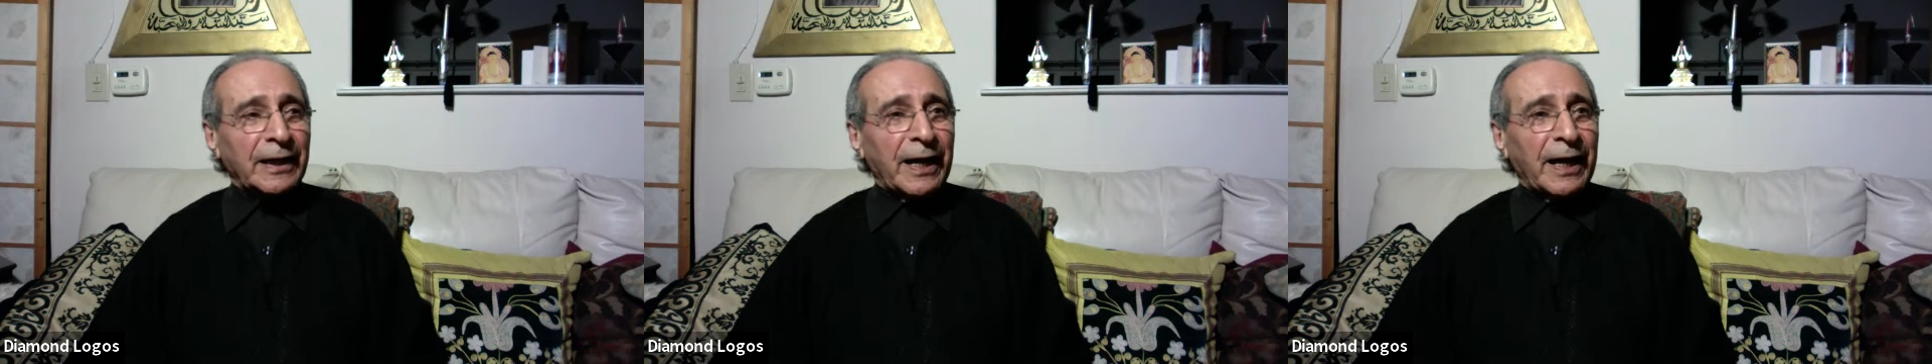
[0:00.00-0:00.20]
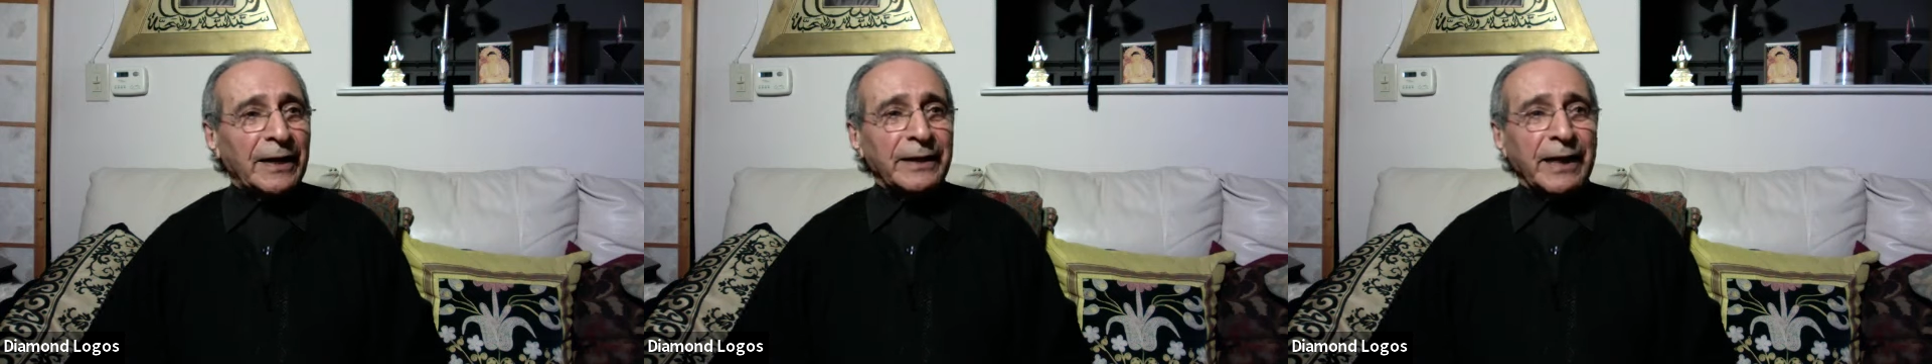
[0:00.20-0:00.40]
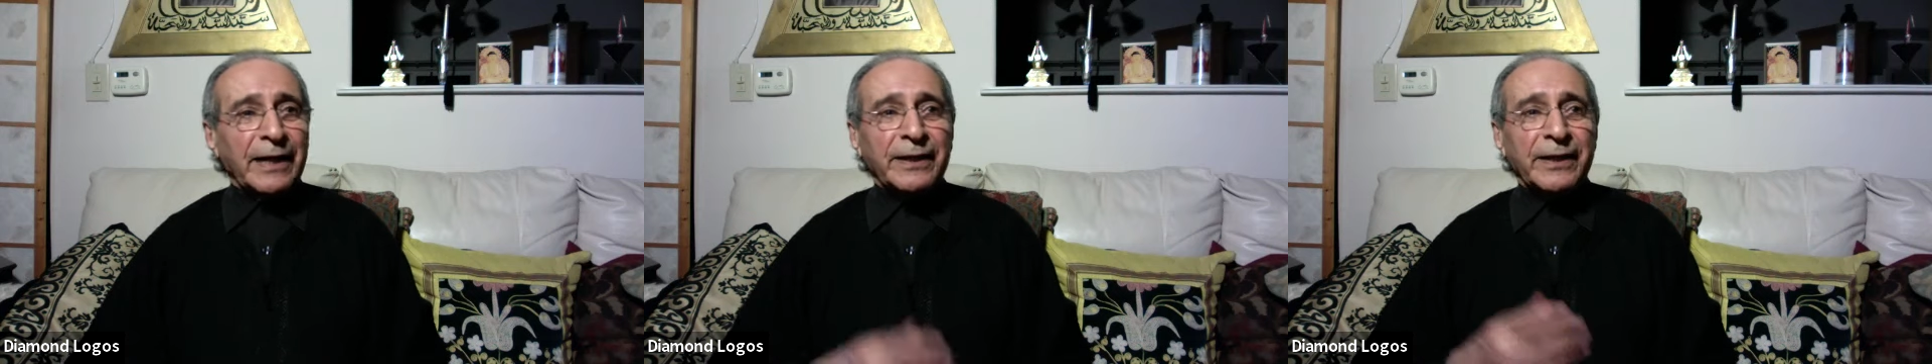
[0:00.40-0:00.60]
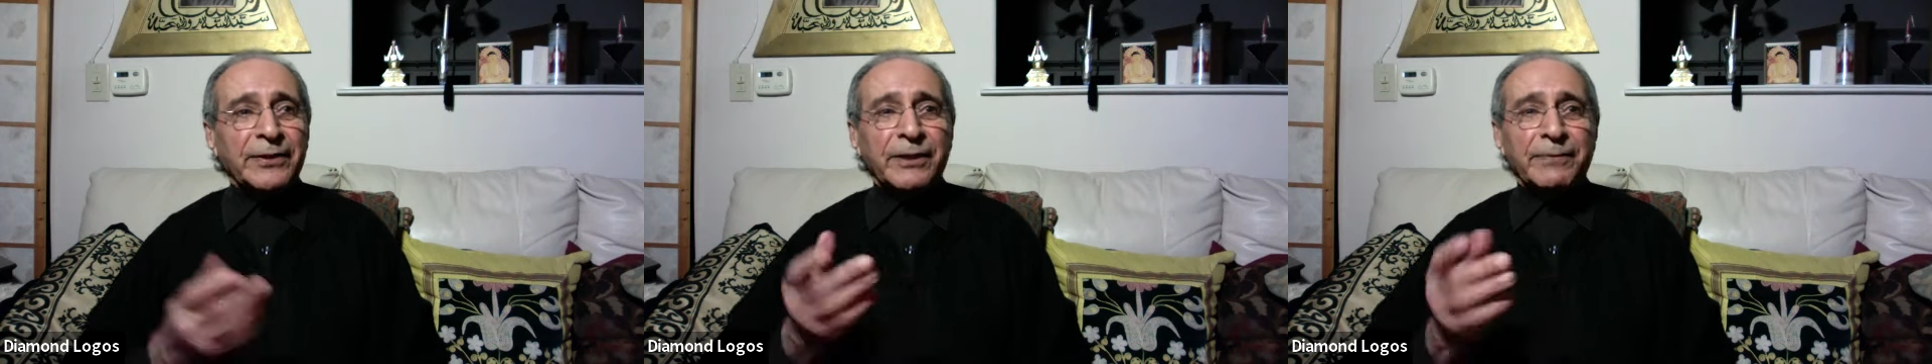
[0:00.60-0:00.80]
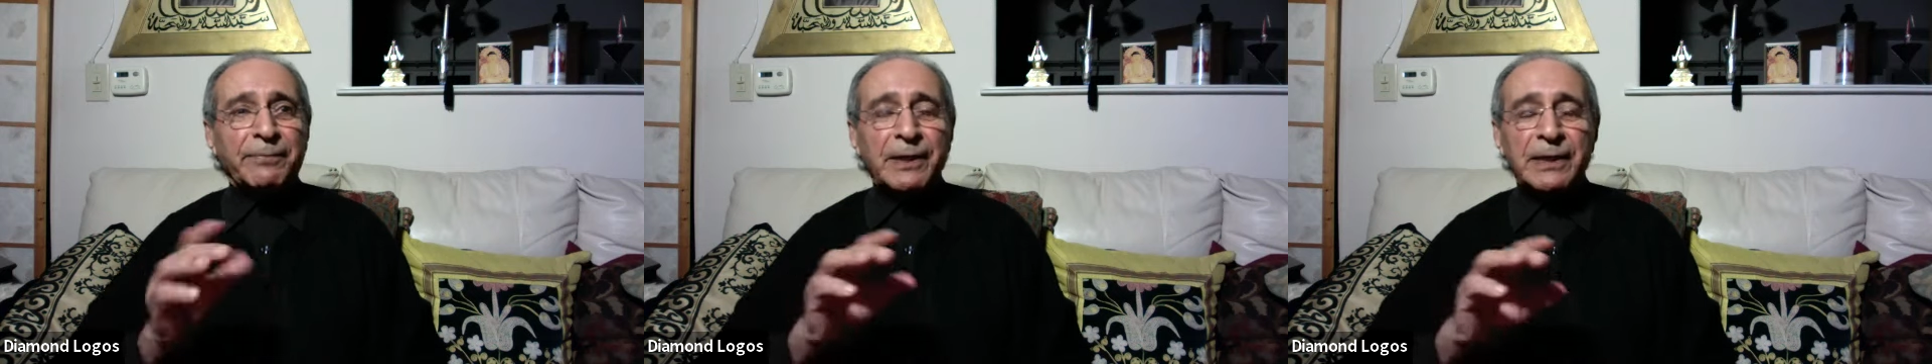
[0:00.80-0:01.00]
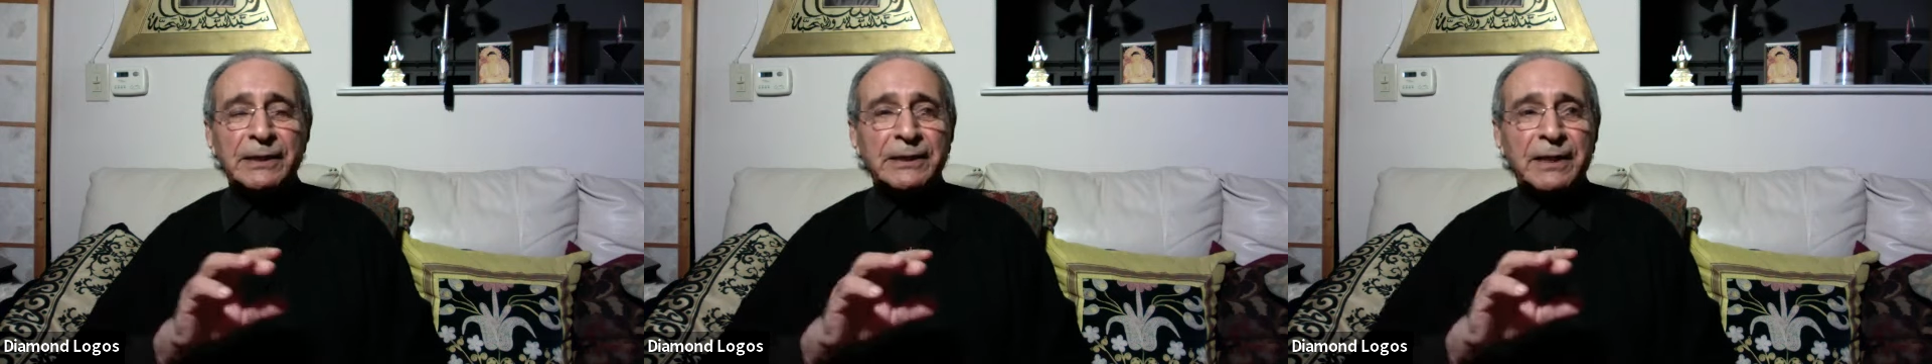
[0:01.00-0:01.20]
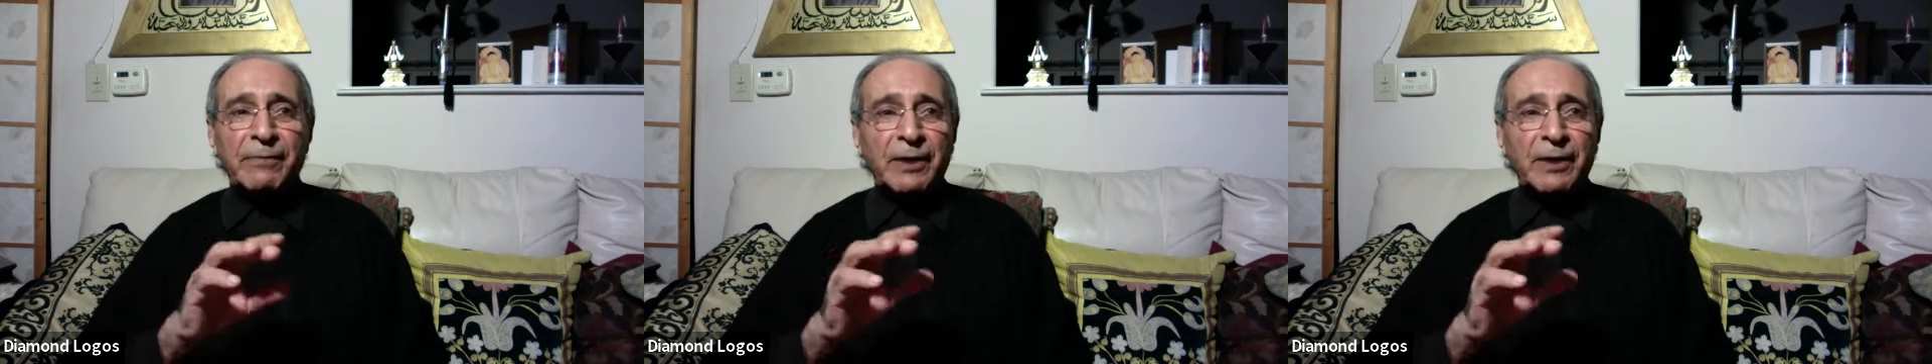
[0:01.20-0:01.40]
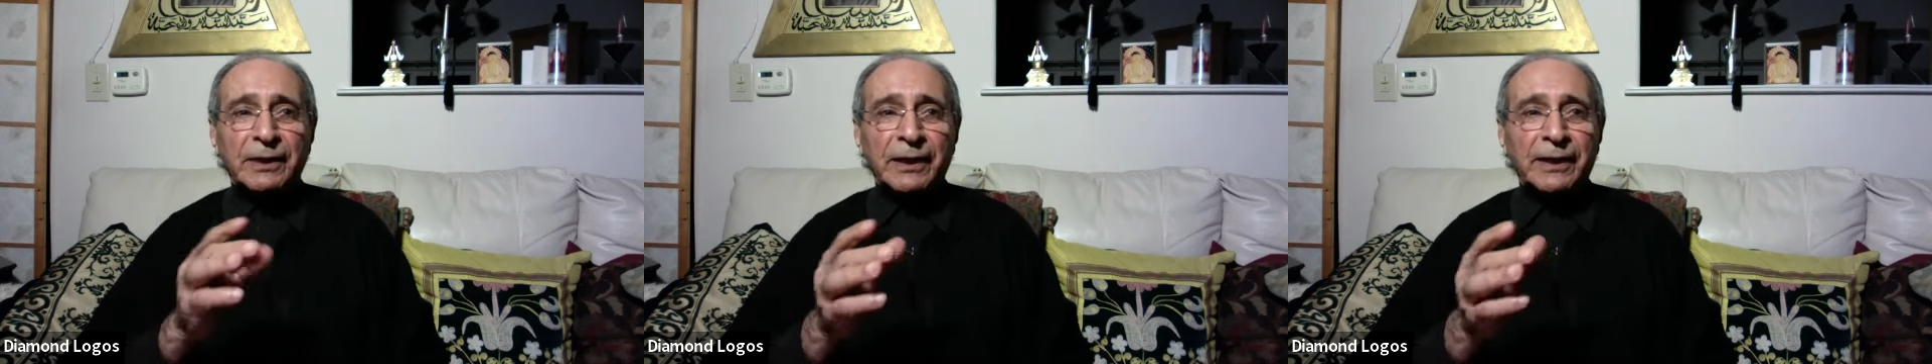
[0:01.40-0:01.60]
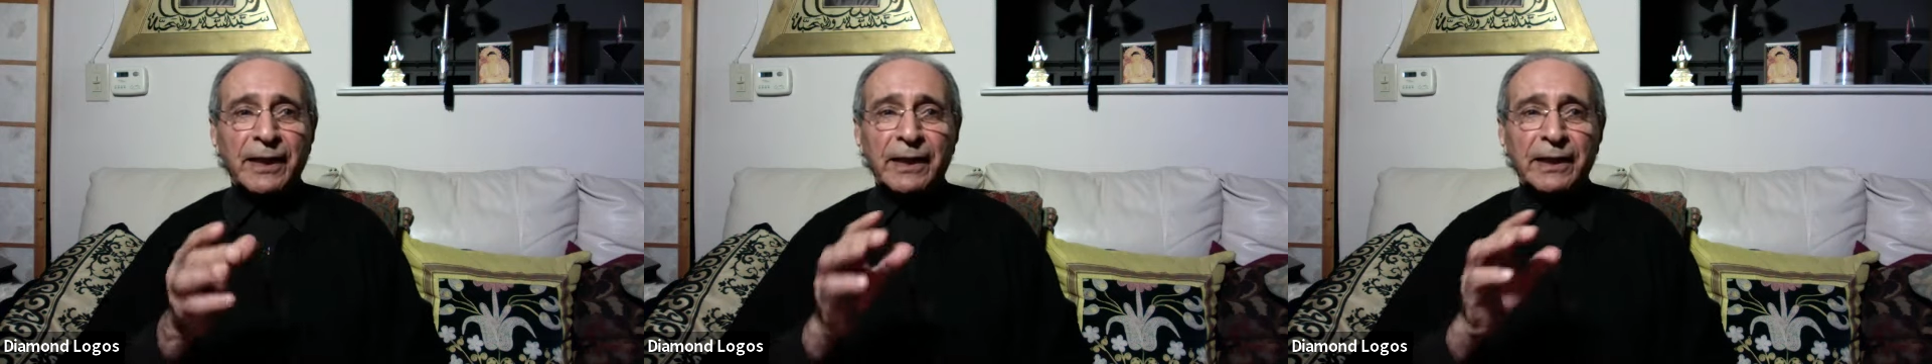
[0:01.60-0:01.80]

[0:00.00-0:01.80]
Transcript: And another piece about the